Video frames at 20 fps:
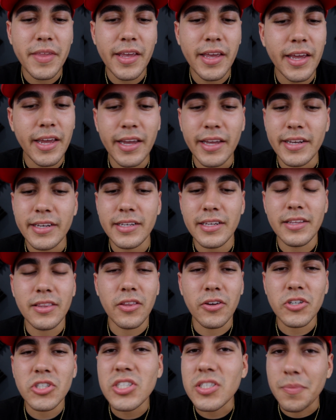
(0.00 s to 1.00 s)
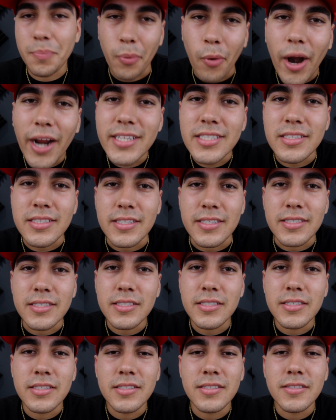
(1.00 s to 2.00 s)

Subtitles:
and they're just priceless.